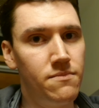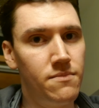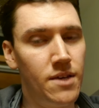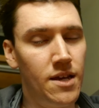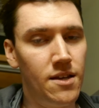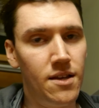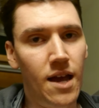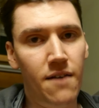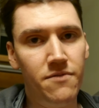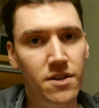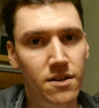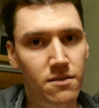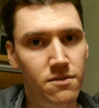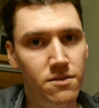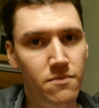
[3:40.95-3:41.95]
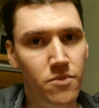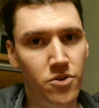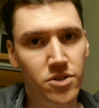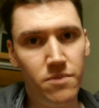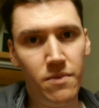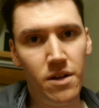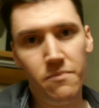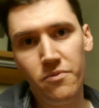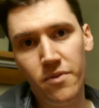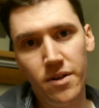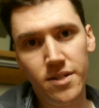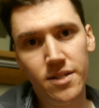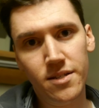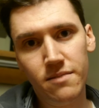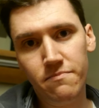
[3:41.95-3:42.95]
and having the most amount of
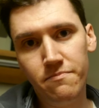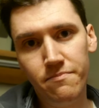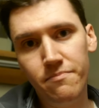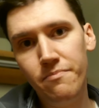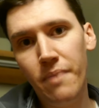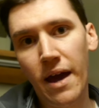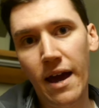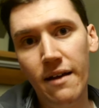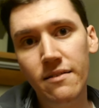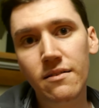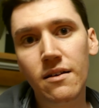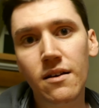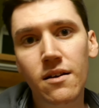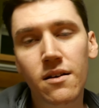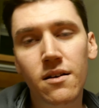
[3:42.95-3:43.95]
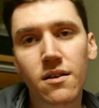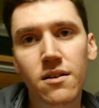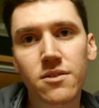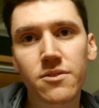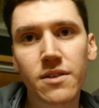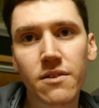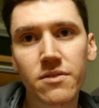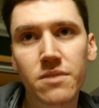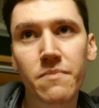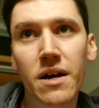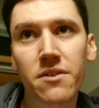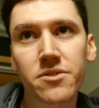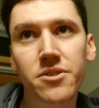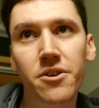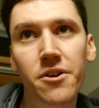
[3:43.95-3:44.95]
points is bad. So now it's
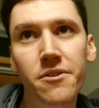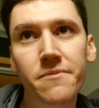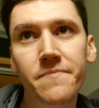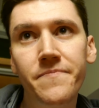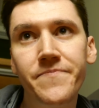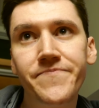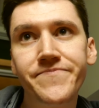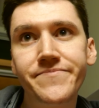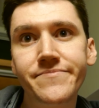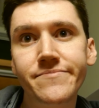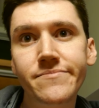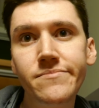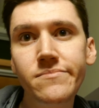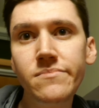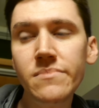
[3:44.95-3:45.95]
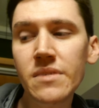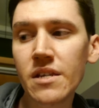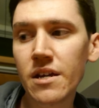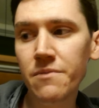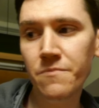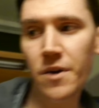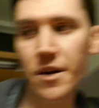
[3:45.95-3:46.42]
Mal's turn, and